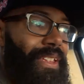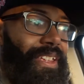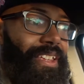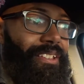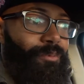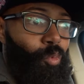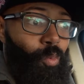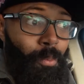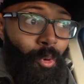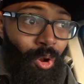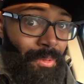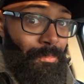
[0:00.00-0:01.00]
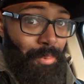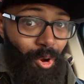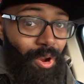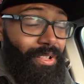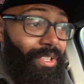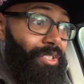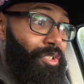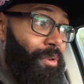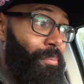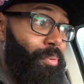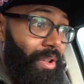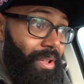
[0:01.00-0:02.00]
is more important than your
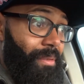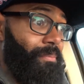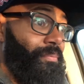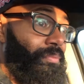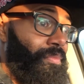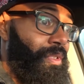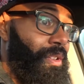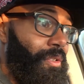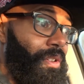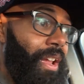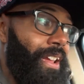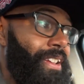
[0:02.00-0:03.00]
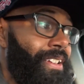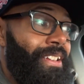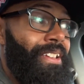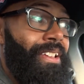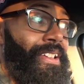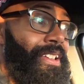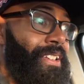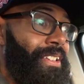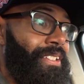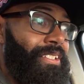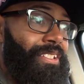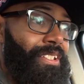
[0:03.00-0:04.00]
prep. Okay?
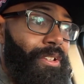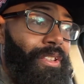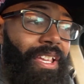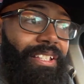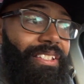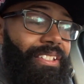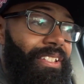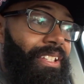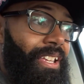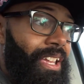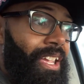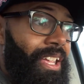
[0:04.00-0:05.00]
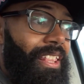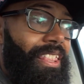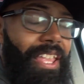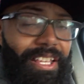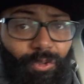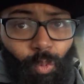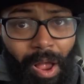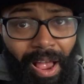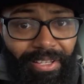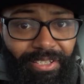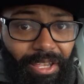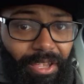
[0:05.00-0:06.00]
So let's let's
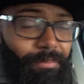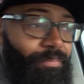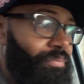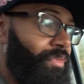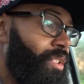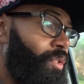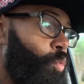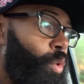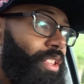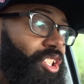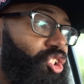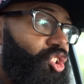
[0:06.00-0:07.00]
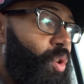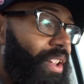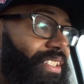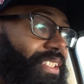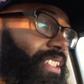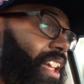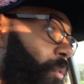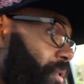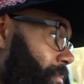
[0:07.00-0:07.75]
wise up with the choices that we